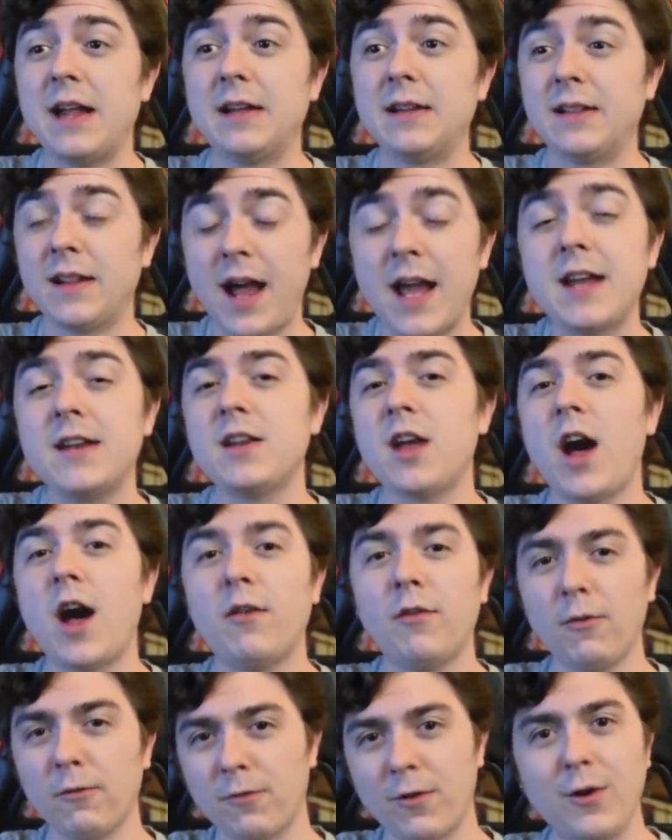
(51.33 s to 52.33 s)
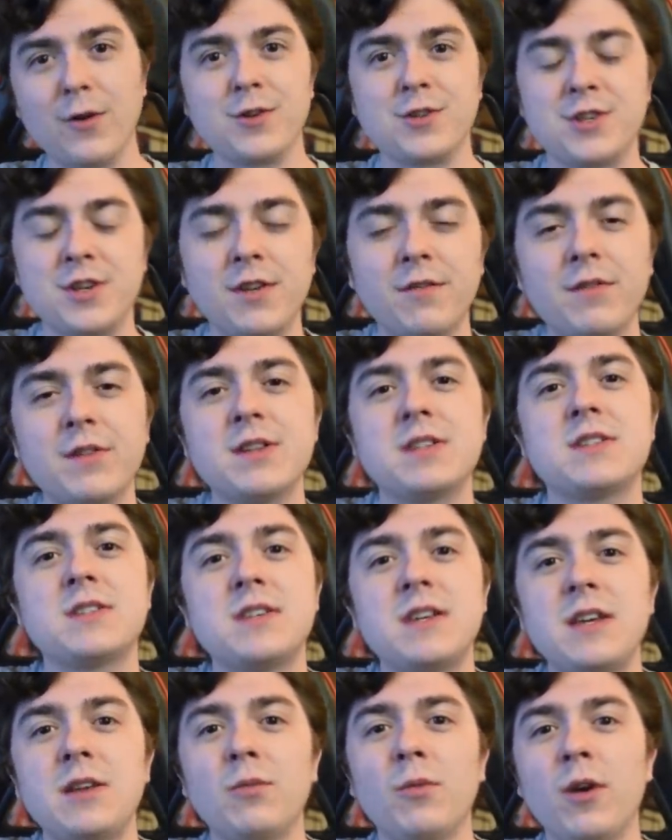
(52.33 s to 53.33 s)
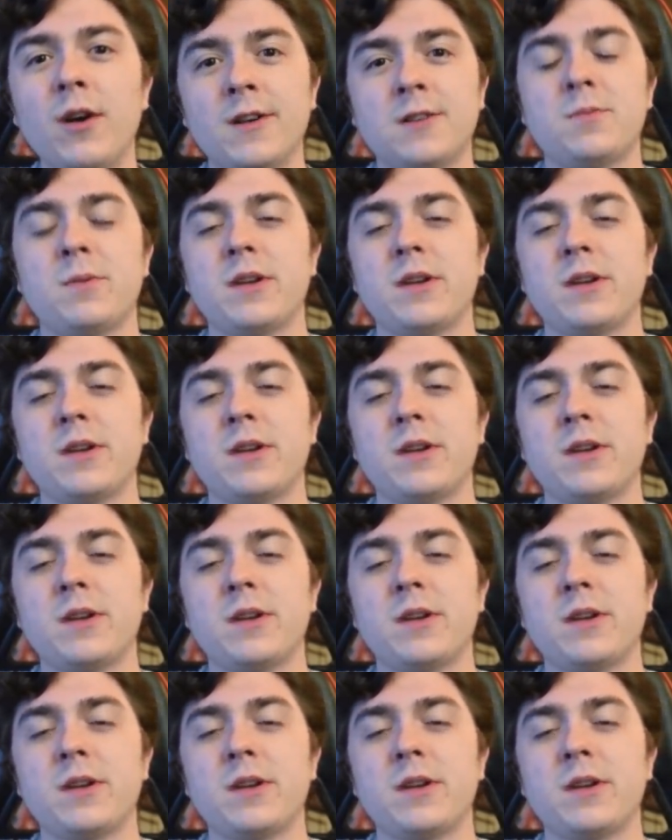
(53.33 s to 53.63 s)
light novel version of this scene was,